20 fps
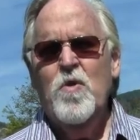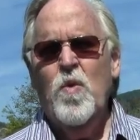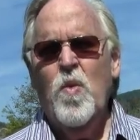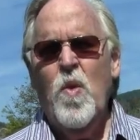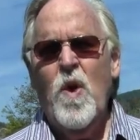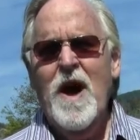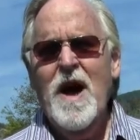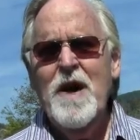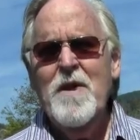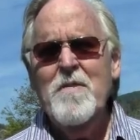
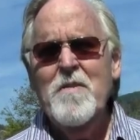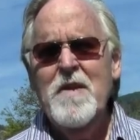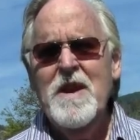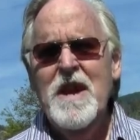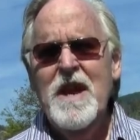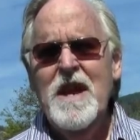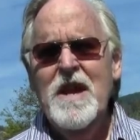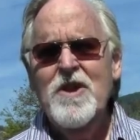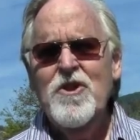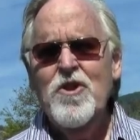
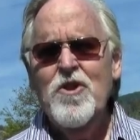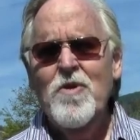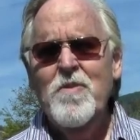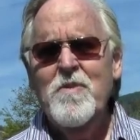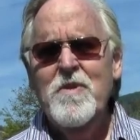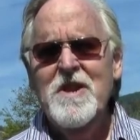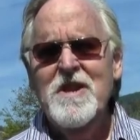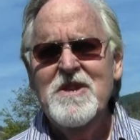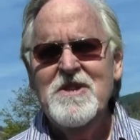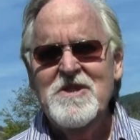Doamne
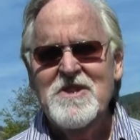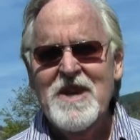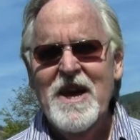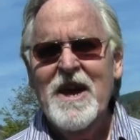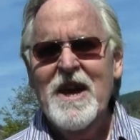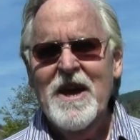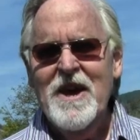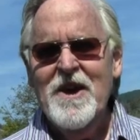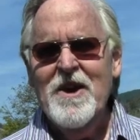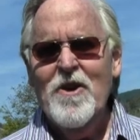
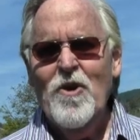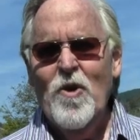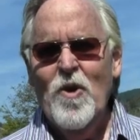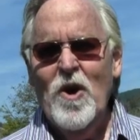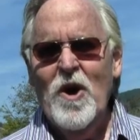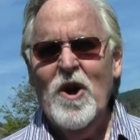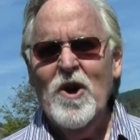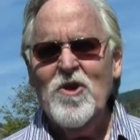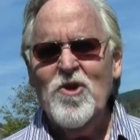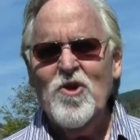
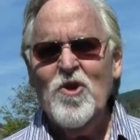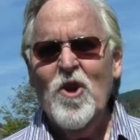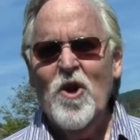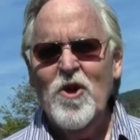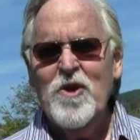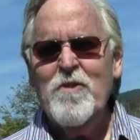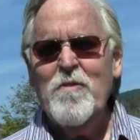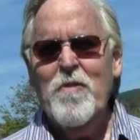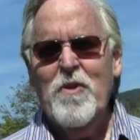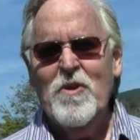Dumnezeu
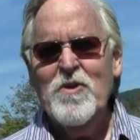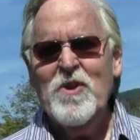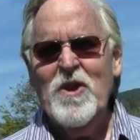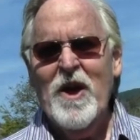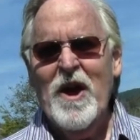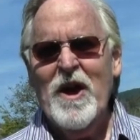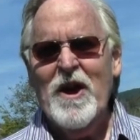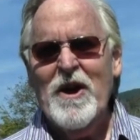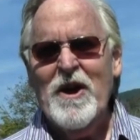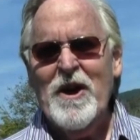atot
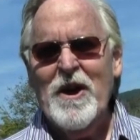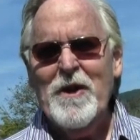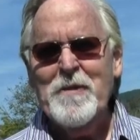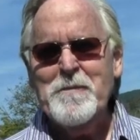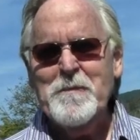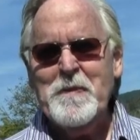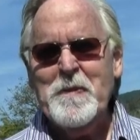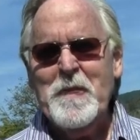poternic,